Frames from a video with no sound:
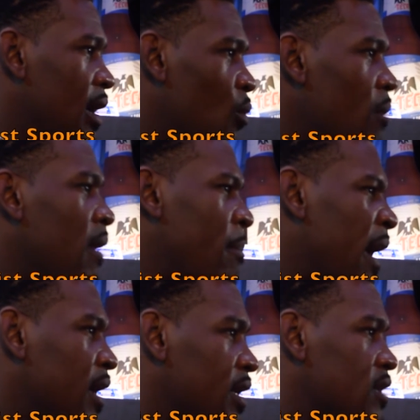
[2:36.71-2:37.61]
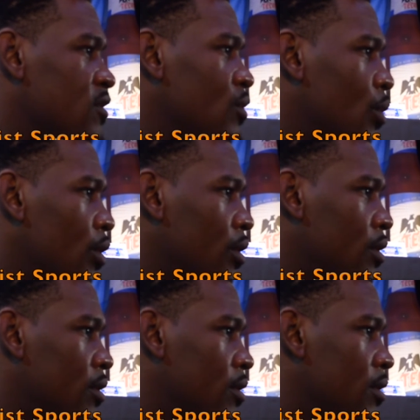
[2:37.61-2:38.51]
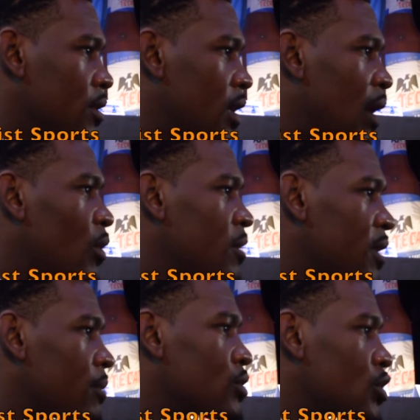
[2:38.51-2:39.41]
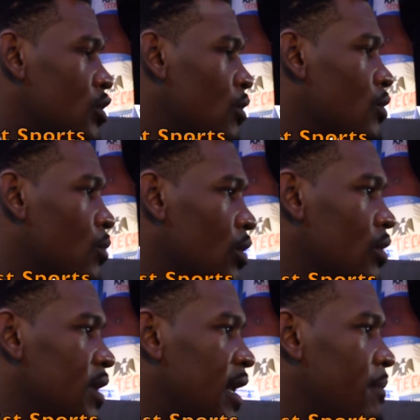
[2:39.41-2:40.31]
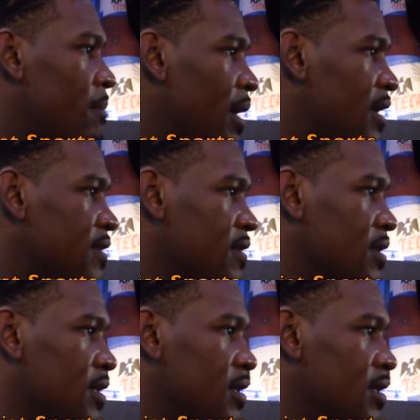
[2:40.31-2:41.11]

I want my back against the wall. I want to be able to show the world that I'm the best.